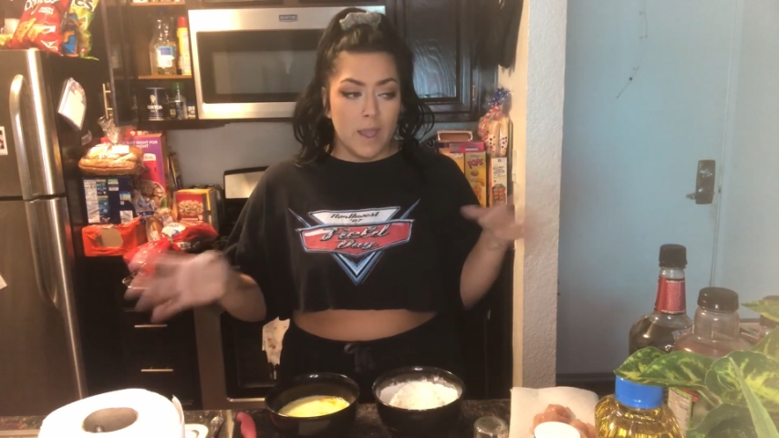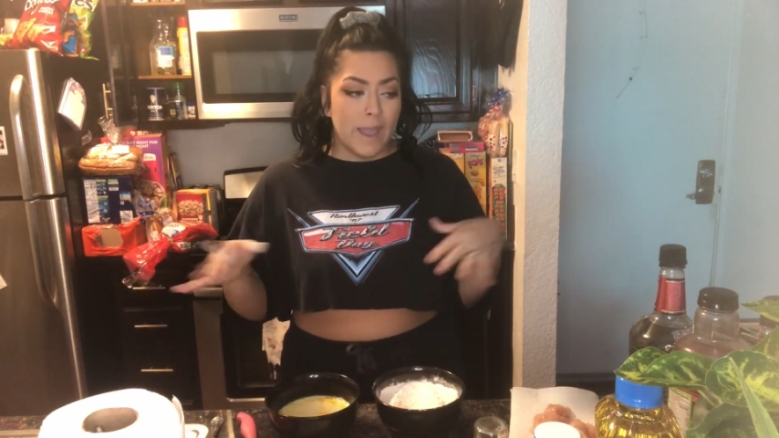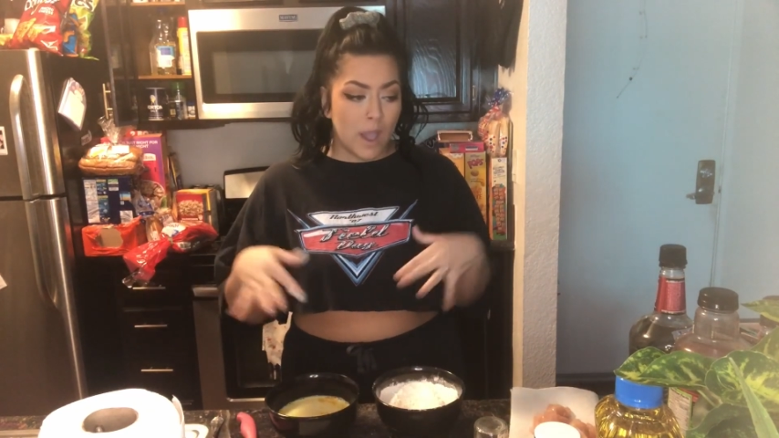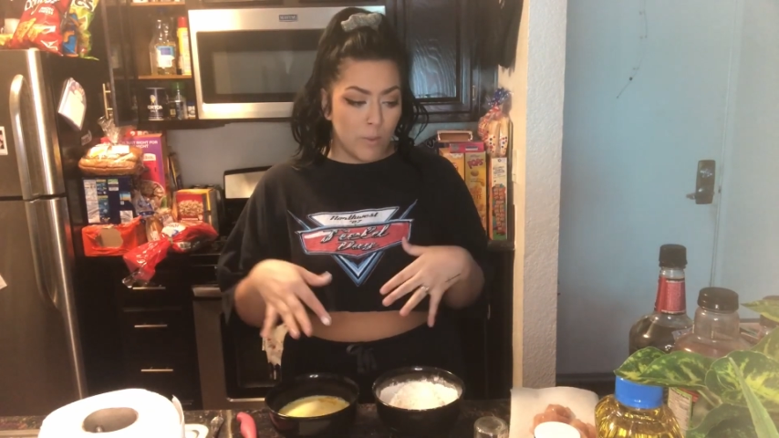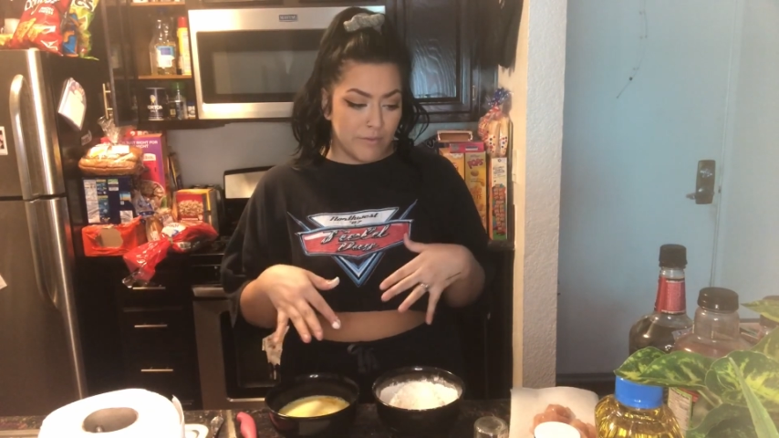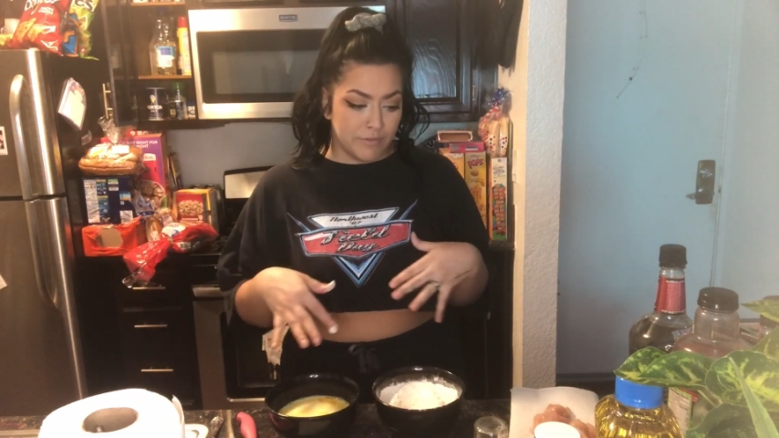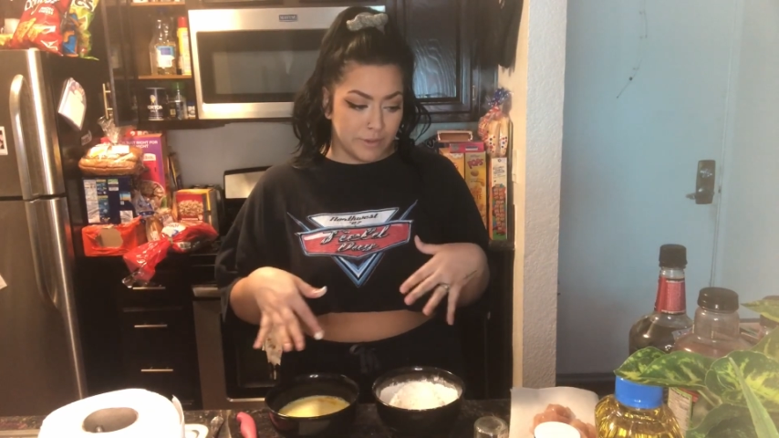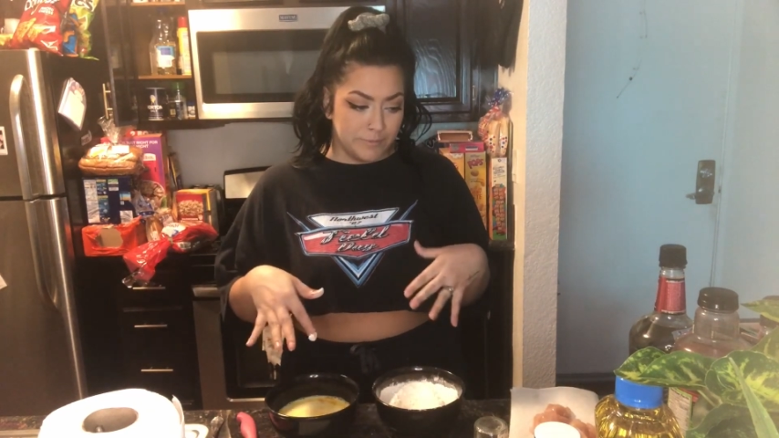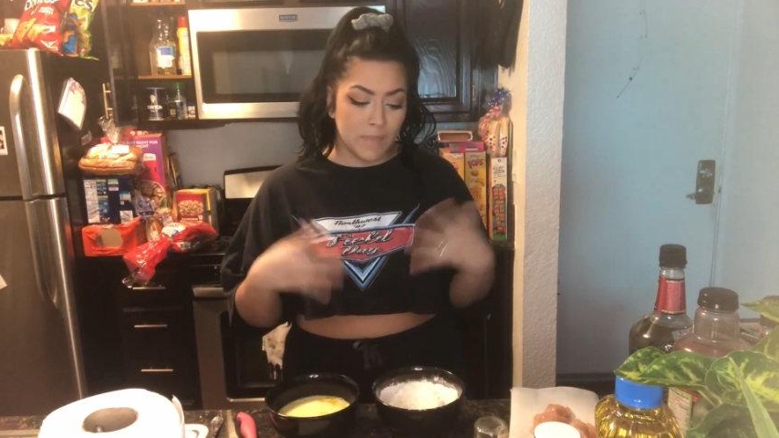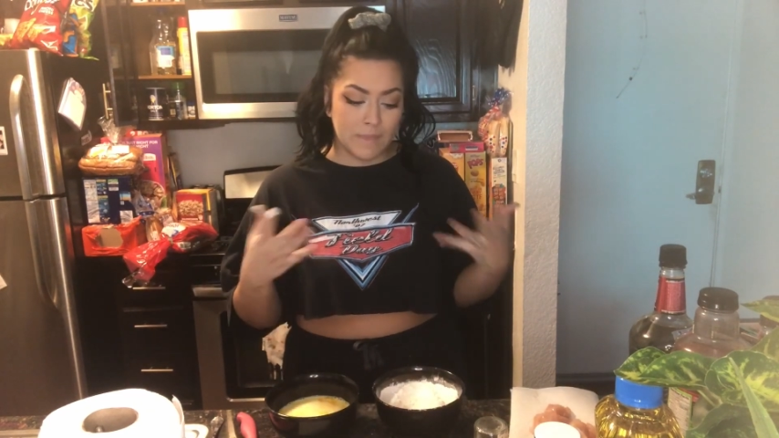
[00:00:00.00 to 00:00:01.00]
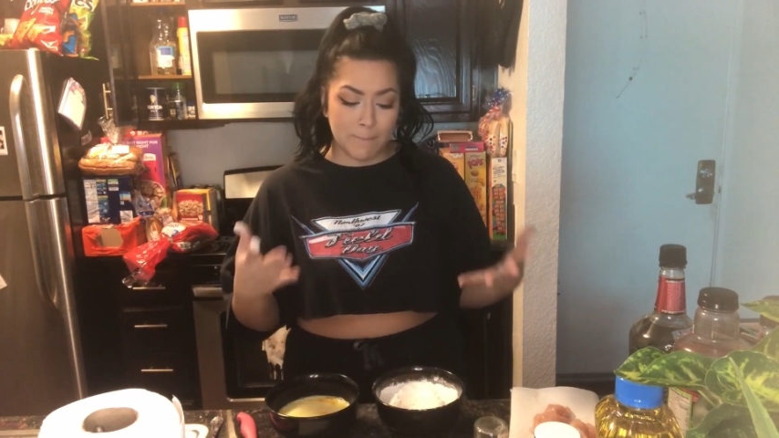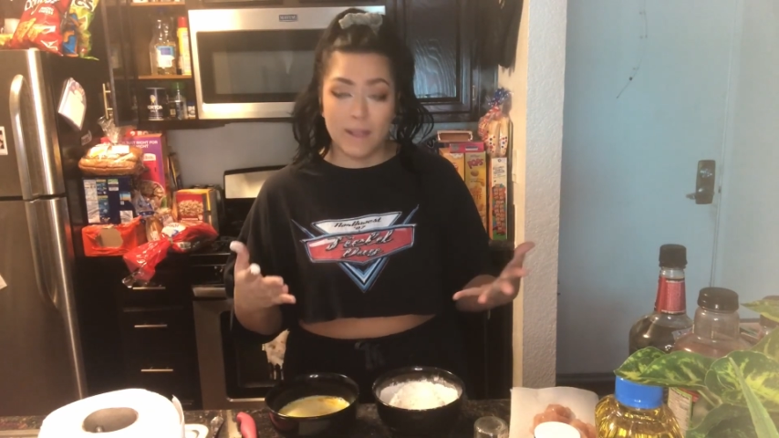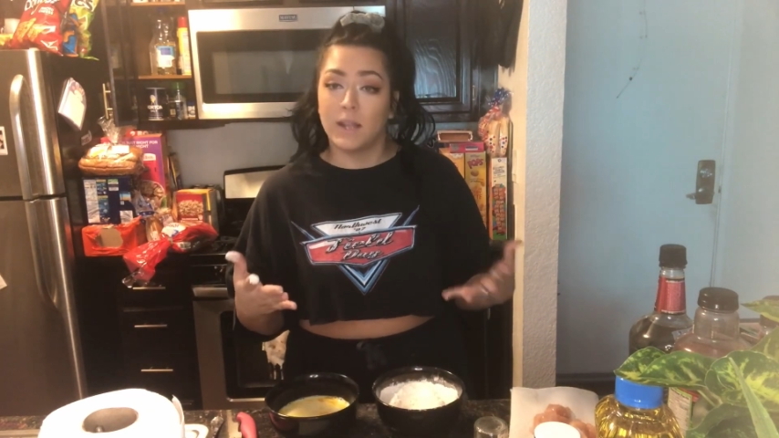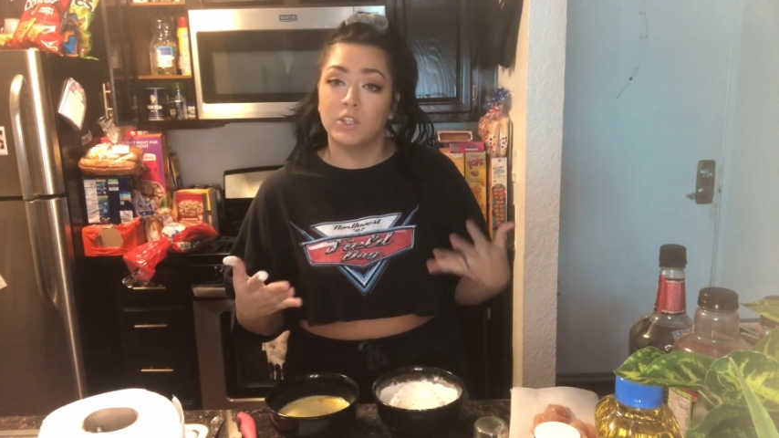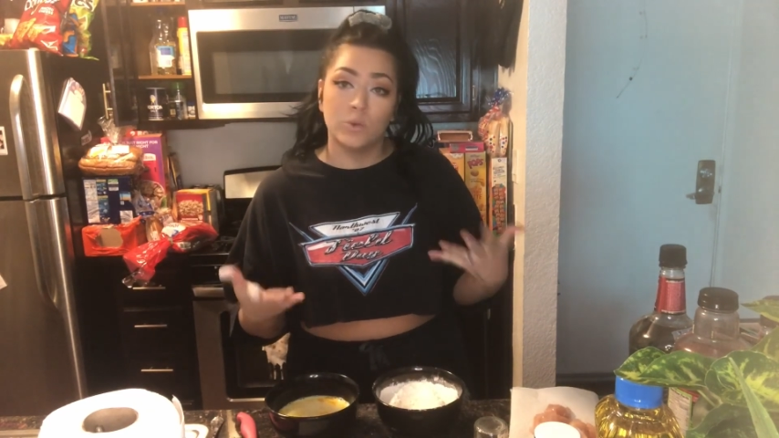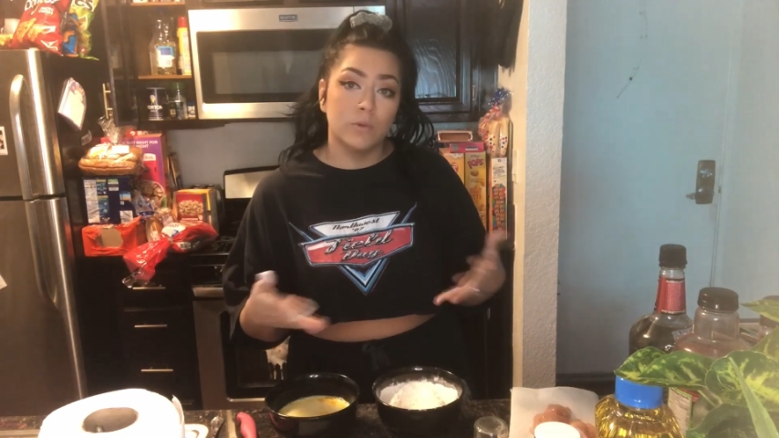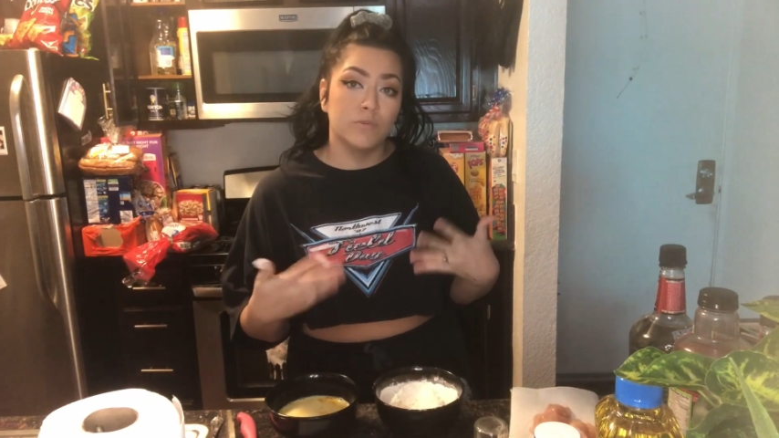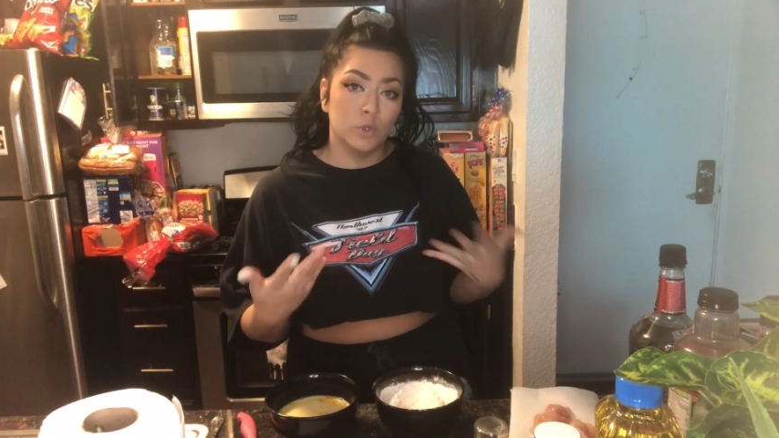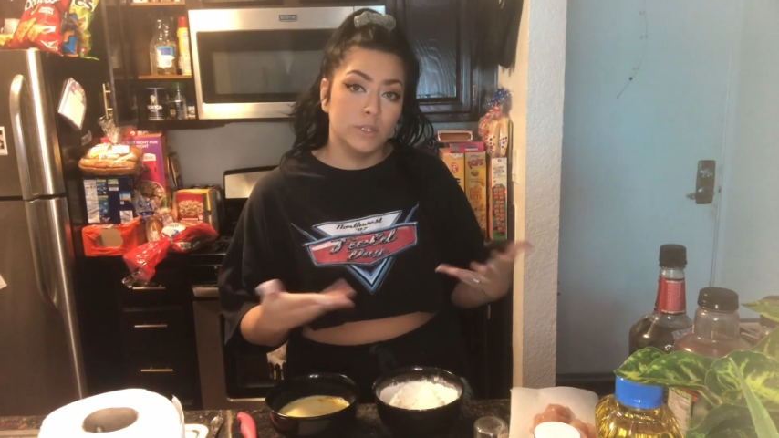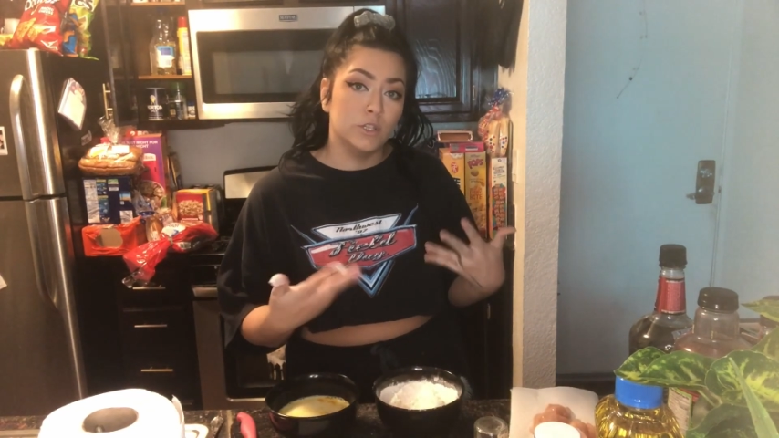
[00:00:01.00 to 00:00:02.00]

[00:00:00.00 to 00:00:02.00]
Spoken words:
However, they might not do it fully